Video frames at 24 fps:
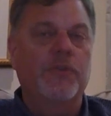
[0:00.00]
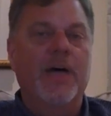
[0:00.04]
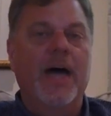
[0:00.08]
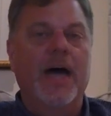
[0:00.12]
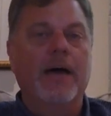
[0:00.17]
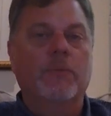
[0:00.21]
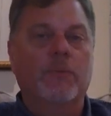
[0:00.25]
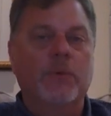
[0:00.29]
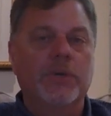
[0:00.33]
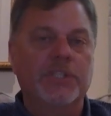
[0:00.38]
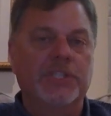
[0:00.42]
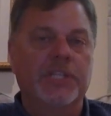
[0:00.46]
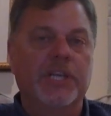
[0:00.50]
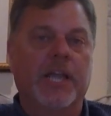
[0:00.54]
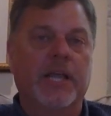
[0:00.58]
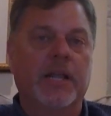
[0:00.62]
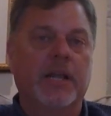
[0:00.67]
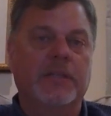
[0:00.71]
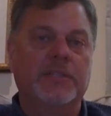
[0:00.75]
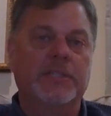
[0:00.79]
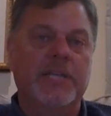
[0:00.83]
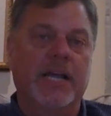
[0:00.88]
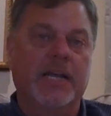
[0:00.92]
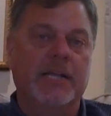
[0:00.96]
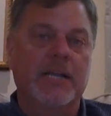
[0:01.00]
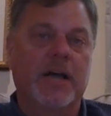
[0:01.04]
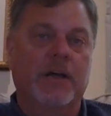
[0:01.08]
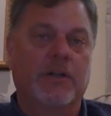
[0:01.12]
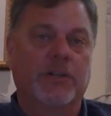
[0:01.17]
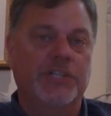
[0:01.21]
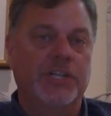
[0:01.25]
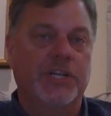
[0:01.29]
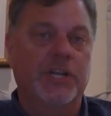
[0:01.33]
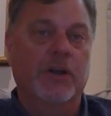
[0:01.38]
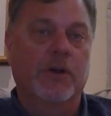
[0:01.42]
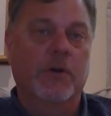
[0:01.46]
that was to get a
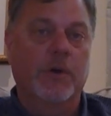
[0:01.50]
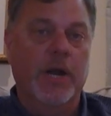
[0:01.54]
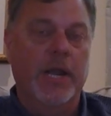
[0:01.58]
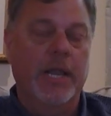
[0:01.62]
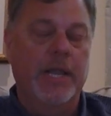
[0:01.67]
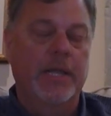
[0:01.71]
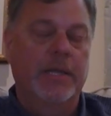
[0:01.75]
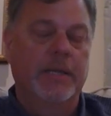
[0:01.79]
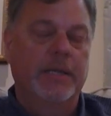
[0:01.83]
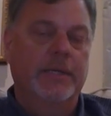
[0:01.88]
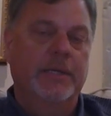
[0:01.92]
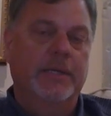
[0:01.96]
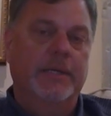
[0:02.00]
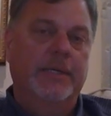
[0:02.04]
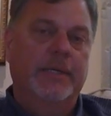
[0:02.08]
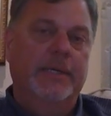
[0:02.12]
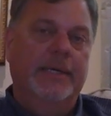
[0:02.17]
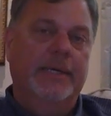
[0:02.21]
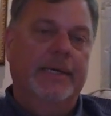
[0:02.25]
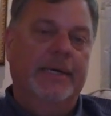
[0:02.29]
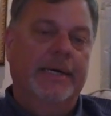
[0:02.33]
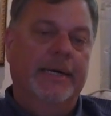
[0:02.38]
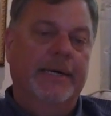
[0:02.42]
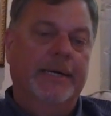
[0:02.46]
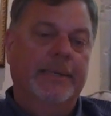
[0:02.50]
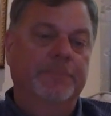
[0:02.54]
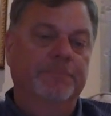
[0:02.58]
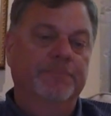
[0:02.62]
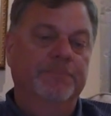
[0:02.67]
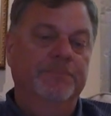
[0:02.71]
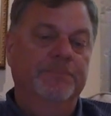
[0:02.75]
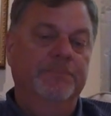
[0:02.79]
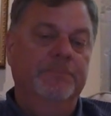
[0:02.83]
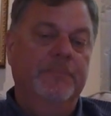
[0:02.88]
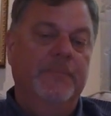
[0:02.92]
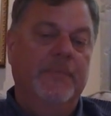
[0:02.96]
technology degree.
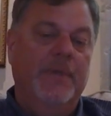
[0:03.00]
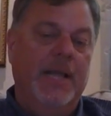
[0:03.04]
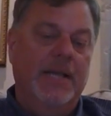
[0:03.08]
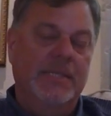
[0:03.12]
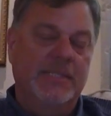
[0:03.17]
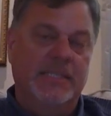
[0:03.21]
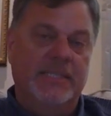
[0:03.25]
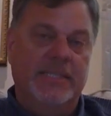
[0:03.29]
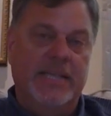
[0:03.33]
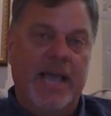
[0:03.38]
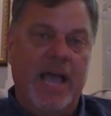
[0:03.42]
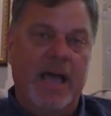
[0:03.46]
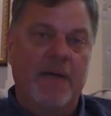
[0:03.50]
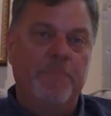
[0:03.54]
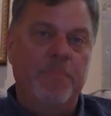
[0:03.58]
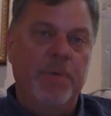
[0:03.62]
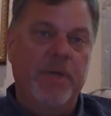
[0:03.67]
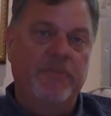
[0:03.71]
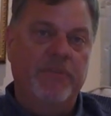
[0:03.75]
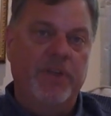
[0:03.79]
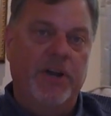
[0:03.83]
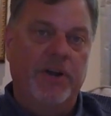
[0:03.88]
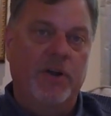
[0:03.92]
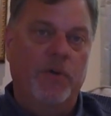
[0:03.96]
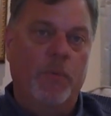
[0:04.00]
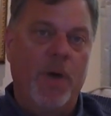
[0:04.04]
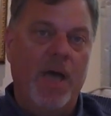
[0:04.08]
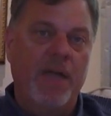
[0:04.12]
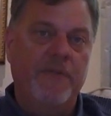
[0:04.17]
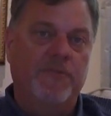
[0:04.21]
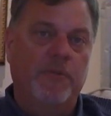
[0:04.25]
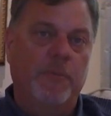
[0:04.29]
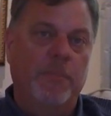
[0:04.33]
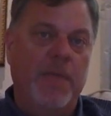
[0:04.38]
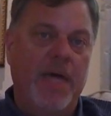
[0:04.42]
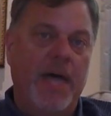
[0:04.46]
As I say, I pivoted
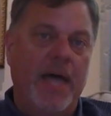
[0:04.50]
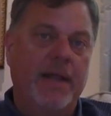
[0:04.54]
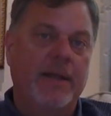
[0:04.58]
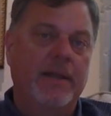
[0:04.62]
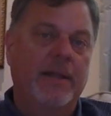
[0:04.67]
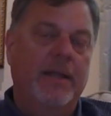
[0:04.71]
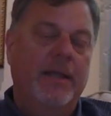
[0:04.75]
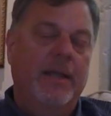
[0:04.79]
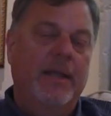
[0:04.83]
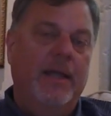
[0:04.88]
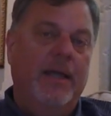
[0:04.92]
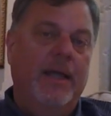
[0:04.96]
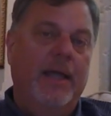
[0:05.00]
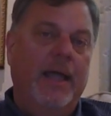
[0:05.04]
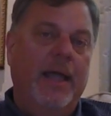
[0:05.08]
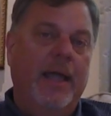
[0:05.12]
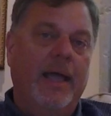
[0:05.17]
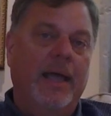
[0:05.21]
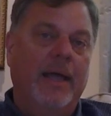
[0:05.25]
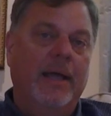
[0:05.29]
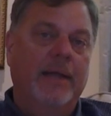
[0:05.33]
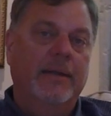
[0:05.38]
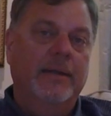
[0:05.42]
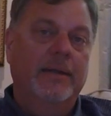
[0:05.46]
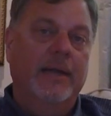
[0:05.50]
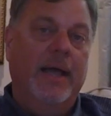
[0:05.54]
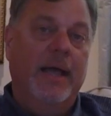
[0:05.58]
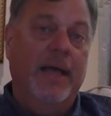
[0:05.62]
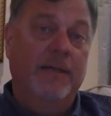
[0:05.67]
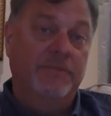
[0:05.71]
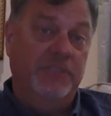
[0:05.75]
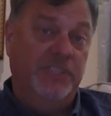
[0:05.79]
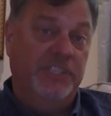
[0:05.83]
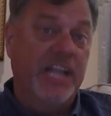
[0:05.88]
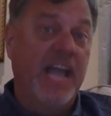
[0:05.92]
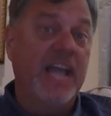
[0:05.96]
away from that and
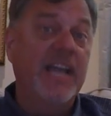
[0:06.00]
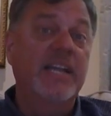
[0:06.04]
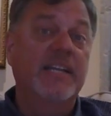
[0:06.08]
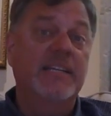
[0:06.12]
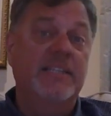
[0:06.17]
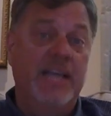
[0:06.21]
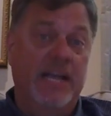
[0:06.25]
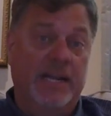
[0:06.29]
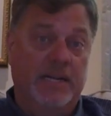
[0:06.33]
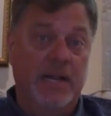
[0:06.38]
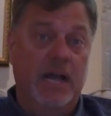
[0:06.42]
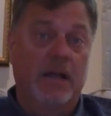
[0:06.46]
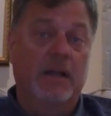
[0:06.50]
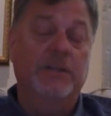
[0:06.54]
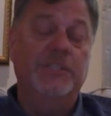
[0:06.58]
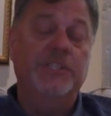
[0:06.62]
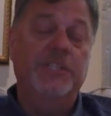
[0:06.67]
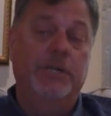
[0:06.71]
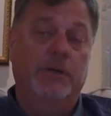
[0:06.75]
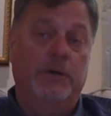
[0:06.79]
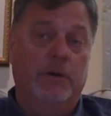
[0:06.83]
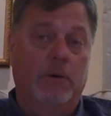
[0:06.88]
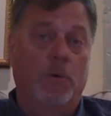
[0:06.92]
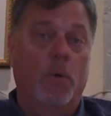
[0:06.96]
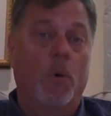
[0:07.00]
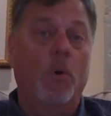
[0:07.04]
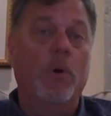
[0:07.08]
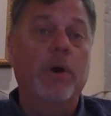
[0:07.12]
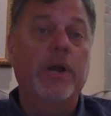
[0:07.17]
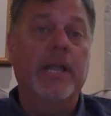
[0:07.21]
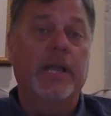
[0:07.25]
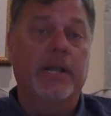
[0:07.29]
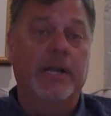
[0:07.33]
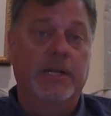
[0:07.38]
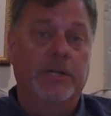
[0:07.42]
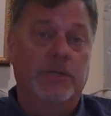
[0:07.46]
have stayed in technology or
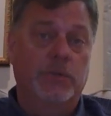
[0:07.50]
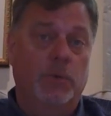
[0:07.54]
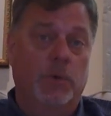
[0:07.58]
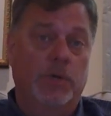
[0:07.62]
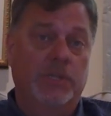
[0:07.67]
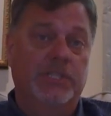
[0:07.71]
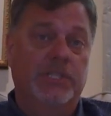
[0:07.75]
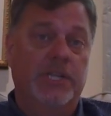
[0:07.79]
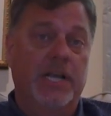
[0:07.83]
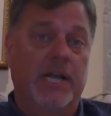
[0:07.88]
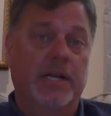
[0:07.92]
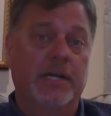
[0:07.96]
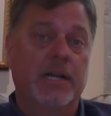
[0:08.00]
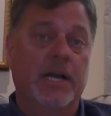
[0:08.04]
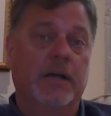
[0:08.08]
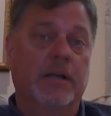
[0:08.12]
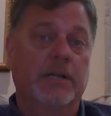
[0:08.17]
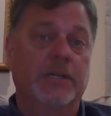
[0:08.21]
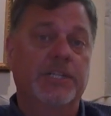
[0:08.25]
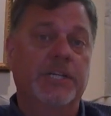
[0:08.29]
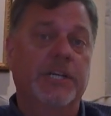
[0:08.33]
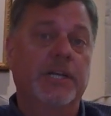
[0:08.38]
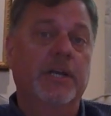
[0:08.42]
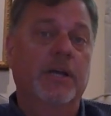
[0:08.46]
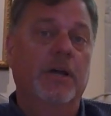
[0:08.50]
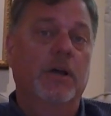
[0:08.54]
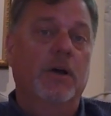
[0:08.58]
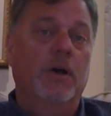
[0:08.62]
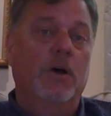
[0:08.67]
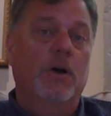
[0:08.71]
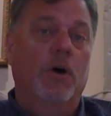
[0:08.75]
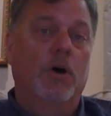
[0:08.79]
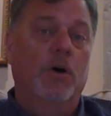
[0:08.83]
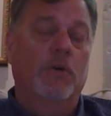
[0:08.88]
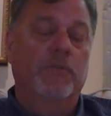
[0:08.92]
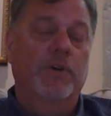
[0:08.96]
oriented towards technology
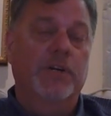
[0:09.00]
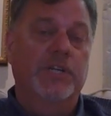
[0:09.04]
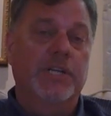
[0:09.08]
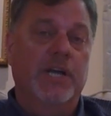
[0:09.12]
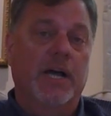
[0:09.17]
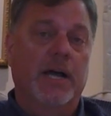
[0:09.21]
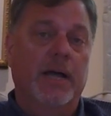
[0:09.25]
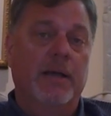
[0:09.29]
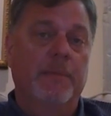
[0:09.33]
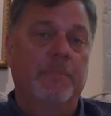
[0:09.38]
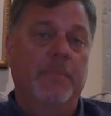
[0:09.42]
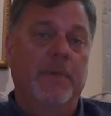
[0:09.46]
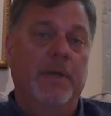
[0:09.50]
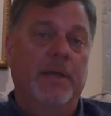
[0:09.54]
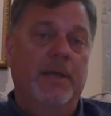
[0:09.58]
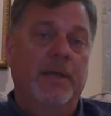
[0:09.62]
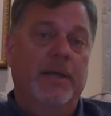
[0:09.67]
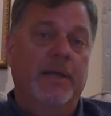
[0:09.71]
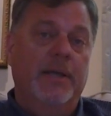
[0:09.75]
over time,